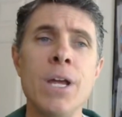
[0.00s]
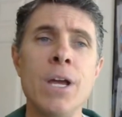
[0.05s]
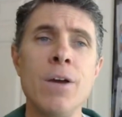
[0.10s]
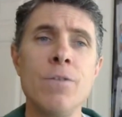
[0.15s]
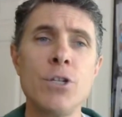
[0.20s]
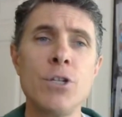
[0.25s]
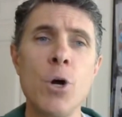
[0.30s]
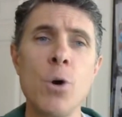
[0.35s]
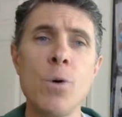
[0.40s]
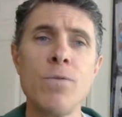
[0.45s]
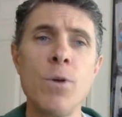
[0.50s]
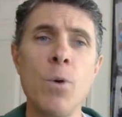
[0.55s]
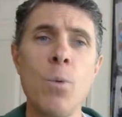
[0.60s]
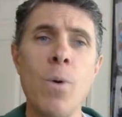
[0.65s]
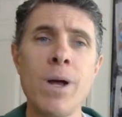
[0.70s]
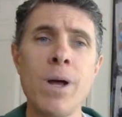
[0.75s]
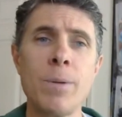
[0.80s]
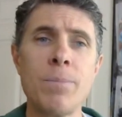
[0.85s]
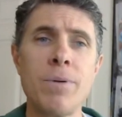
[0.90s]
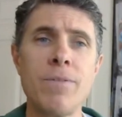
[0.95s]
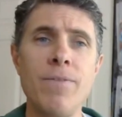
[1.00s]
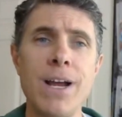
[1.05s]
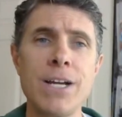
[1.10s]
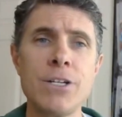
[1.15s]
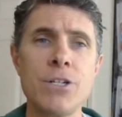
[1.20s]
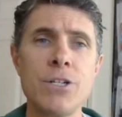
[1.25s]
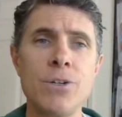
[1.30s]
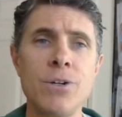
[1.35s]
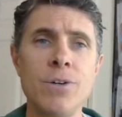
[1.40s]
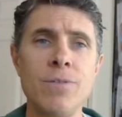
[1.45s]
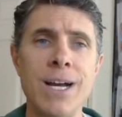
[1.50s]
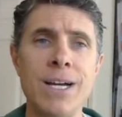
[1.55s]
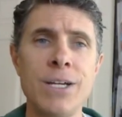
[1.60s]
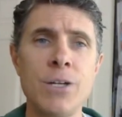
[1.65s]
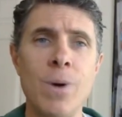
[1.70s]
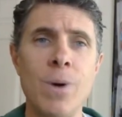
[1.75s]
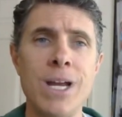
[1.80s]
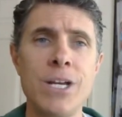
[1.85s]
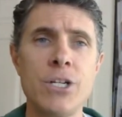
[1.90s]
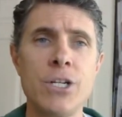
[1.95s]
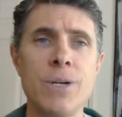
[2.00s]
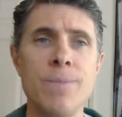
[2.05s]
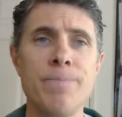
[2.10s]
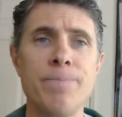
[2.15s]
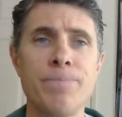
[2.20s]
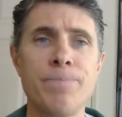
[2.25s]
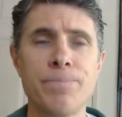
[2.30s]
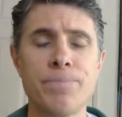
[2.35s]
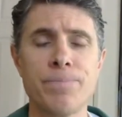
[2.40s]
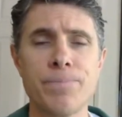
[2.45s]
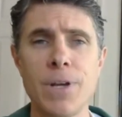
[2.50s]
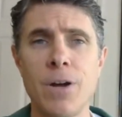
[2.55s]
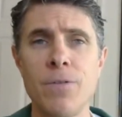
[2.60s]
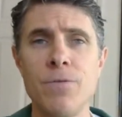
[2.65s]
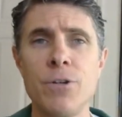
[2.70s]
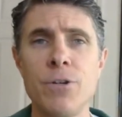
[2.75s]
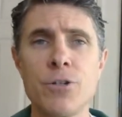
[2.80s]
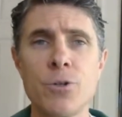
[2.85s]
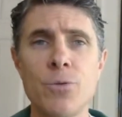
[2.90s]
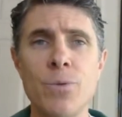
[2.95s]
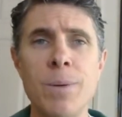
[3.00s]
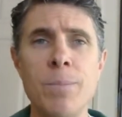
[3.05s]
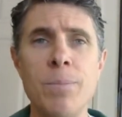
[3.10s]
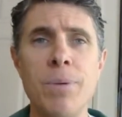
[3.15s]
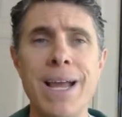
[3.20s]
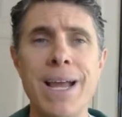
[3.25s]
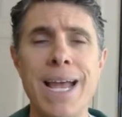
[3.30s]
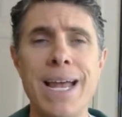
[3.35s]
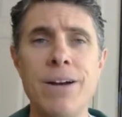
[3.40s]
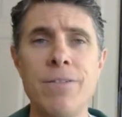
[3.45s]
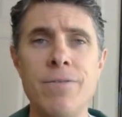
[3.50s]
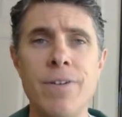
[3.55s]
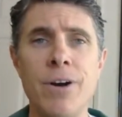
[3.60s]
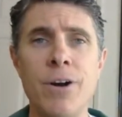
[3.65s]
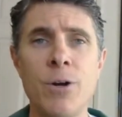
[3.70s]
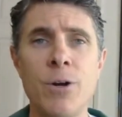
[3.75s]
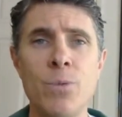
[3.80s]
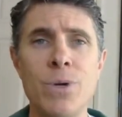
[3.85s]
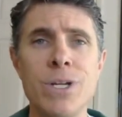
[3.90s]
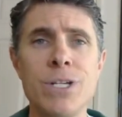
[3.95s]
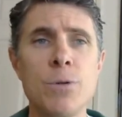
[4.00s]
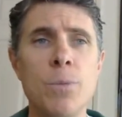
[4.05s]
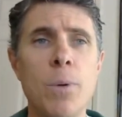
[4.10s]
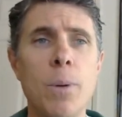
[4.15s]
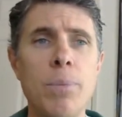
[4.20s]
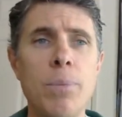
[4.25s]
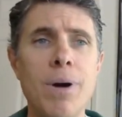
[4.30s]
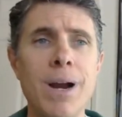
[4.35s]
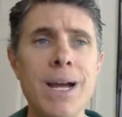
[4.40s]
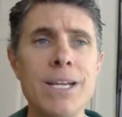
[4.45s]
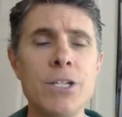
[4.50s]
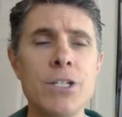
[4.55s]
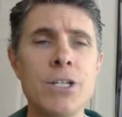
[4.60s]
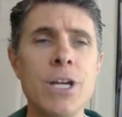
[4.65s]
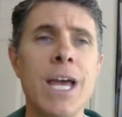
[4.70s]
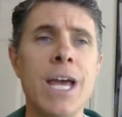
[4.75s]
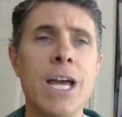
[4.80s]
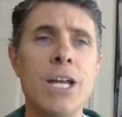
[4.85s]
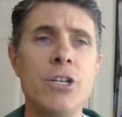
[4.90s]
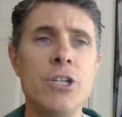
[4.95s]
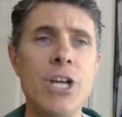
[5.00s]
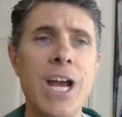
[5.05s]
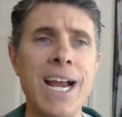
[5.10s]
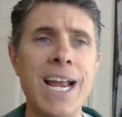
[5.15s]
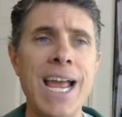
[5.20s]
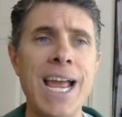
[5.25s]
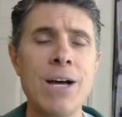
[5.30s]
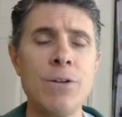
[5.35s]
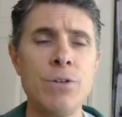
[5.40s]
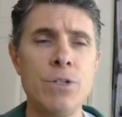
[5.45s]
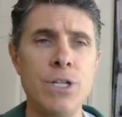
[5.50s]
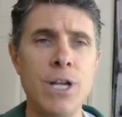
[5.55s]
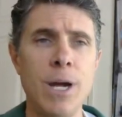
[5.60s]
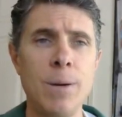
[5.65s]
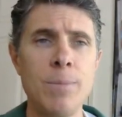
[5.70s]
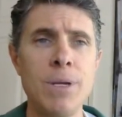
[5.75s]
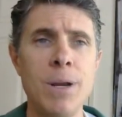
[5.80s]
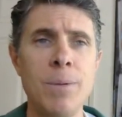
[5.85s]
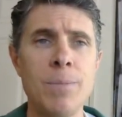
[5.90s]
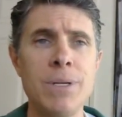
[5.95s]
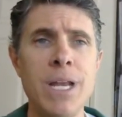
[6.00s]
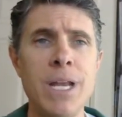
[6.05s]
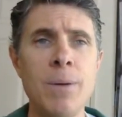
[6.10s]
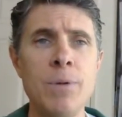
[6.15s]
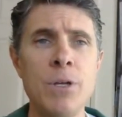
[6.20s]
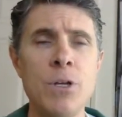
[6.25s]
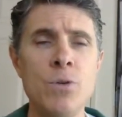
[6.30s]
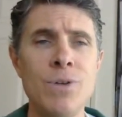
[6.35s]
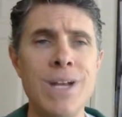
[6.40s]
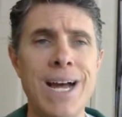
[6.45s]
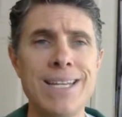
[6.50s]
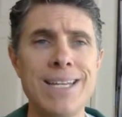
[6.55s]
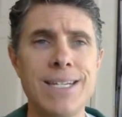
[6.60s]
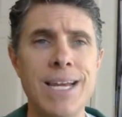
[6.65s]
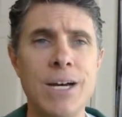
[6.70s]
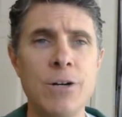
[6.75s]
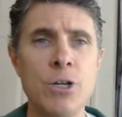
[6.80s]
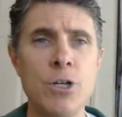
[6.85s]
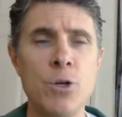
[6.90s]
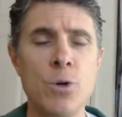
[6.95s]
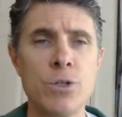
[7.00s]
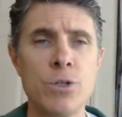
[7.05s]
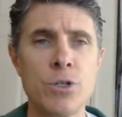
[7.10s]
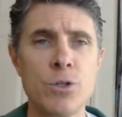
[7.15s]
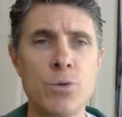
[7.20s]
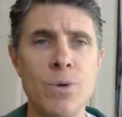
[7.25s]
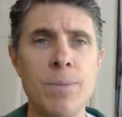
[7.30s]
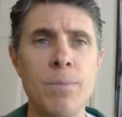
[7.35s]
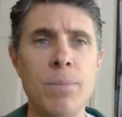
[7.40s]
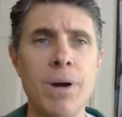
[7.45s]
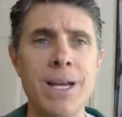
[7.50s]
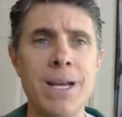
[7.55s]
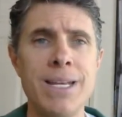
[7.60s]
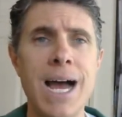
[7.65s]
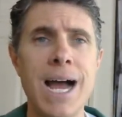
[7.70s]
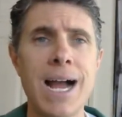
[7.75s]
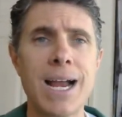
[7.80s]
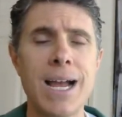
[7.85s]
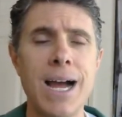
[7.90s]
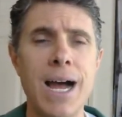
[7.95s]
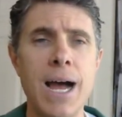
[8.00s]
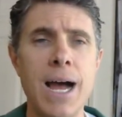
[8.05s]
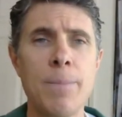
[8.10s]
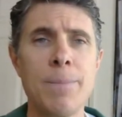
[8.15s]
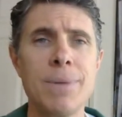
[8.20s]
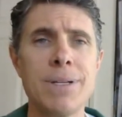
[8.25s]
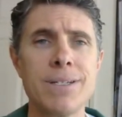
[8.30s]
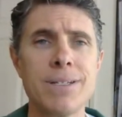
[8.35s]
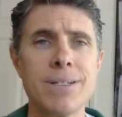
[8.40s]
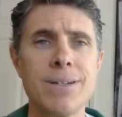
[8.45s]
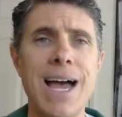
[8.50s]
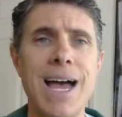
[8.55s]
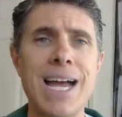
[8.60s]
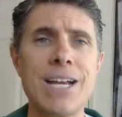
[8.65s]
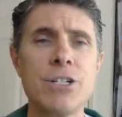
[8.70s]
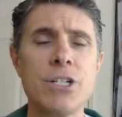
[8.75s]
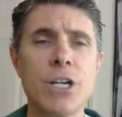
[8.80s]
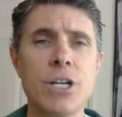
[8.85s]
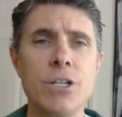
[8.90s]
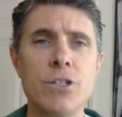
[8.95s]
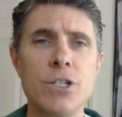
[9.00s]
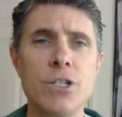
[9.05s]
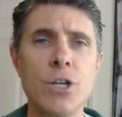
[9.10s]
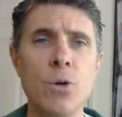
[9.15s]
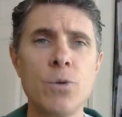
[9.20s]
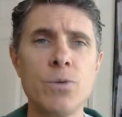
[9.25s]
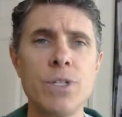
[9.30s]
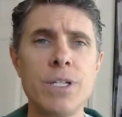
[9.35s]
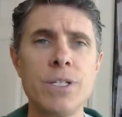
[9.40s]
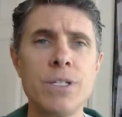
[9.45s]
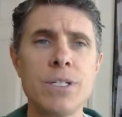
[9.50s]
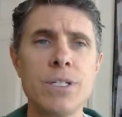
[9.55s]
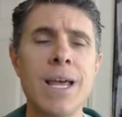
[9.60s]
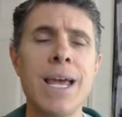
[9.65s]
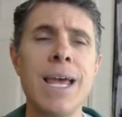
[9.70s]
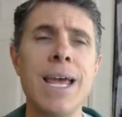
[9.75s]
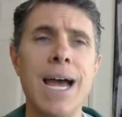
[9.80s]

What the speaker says: So if you want a professional evaluation of your screenplay at a very reasonable price, check out www.sellingyourscreenplay.com/consultants.